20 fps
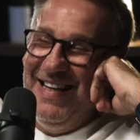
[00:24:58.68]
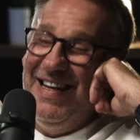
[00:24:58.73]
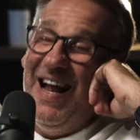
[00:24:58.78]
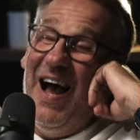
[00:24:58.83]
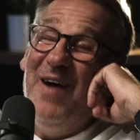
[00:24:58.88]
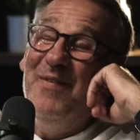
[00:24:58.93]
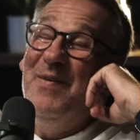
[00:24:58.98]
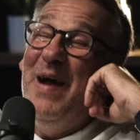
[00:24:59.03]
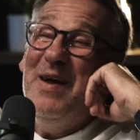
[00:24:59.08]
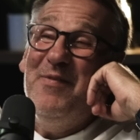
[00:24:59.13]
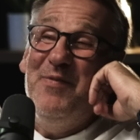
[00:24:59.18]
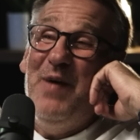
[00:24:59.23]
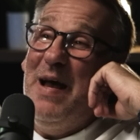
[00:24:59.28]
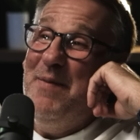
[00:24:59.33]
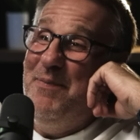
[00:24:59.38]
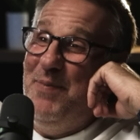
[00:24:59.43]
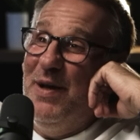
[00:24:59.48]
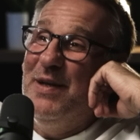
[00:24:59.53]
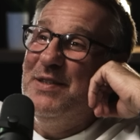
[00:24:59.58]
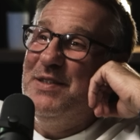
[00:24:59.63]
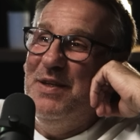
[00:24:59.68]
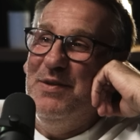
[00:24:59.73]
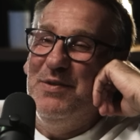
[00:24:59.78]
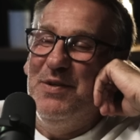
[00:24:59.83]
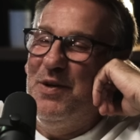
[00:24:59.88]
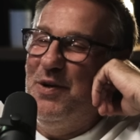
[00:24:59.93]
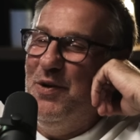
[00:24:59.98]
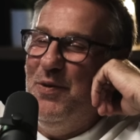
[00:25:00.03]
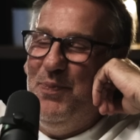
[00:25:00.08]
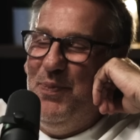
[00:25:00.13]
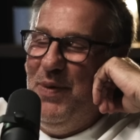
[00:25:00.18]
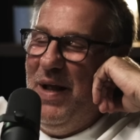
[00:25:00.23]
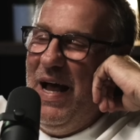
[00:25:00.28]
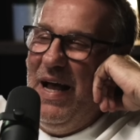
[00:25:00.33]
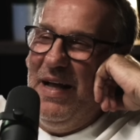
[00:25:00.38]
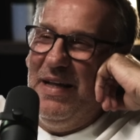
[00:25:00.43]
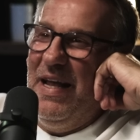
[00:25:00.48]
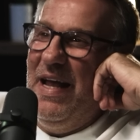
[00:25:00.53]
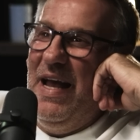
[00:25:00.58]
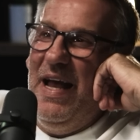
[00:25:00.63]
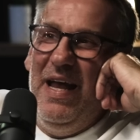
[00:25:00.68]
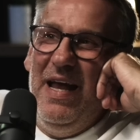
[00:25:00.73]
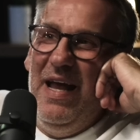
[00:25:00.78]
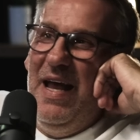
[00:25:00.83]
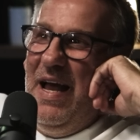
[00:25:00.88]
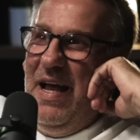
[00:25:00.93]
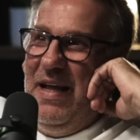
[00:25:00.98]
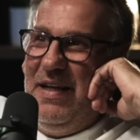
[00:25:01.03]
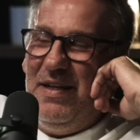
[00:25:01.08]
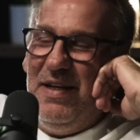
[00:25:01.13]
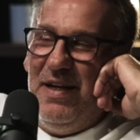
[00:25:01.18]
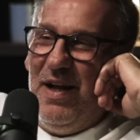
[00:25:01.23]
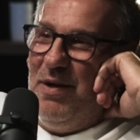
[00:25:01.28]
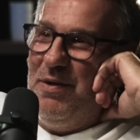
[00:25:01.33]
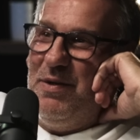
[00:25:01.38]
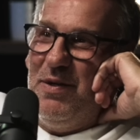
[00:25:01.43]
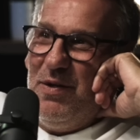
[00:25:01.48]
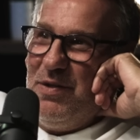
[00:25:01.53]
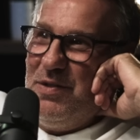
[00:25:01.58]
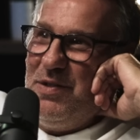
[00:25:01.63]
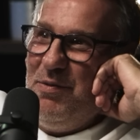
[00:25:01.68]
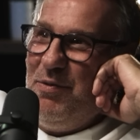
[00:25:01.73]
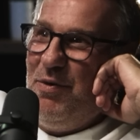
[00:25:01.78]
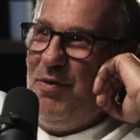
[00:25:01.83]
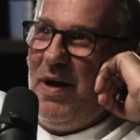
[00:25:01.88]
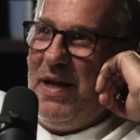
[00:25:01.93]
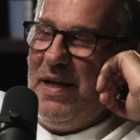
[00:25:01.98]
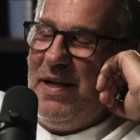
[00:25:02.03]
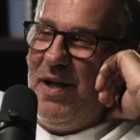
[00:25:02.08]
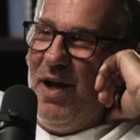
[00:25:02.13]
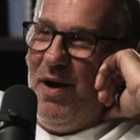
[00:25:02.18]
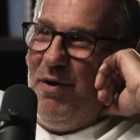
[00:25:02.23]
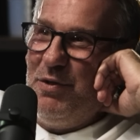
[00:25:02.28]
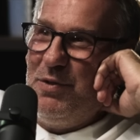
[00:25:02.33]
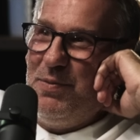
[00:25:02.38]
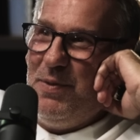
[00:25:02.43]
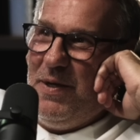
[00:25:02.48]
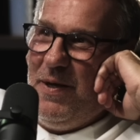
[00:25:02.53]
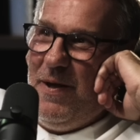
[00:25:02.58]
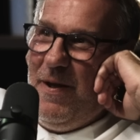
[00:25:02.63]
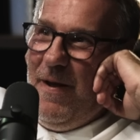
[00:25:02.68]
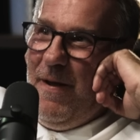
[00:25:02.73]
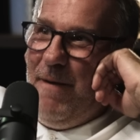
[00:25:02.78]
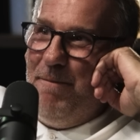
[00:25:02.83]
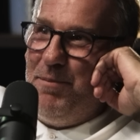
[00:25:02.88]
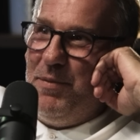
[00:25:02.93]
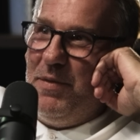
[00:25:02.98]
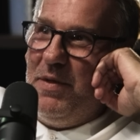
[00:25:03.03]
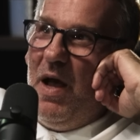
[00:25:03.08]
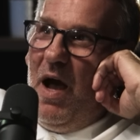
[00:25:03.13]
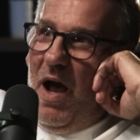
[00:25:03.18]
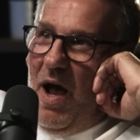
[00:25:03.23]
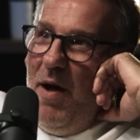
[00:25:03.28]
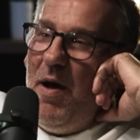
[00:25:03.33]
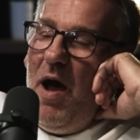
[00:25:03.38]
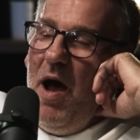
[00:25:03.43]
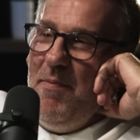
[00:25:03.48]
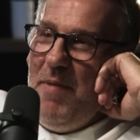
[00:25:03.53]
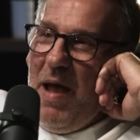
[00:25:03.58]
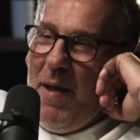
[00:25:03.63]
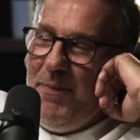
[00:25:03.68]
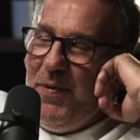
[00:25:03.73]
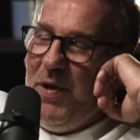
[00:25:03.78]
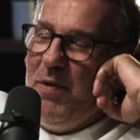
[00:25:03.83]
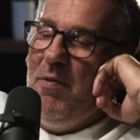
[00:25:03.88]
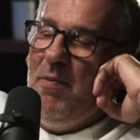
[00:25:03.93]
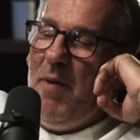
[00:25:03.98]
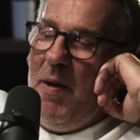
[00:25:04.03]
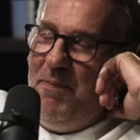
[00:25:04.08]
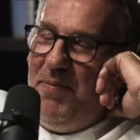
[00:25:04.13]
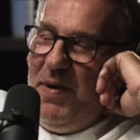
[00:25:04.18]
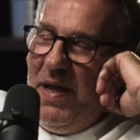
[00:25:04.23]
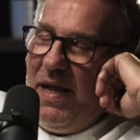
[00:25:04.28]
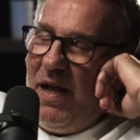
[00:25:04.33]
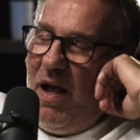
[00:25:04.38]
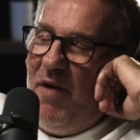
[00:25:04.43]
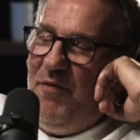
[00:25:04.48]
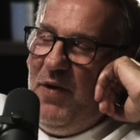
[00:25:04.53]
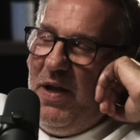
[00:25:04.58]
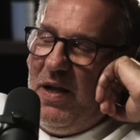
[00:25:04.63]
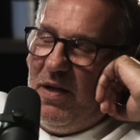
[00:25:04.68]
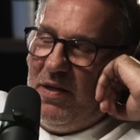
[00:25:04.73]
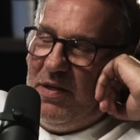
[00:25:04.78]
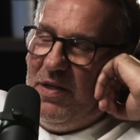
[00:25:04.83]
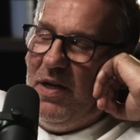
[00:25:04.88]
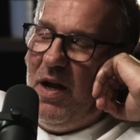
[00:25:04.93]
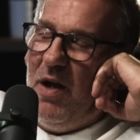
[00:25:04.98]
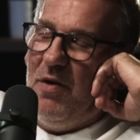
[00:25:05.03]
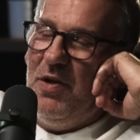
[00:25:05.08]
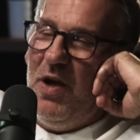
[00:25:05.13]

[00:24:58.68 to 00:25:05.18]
no, Matt Bursley is a good player. Yeah, you know, got some great goals, but I, am happy with my pick. I think you know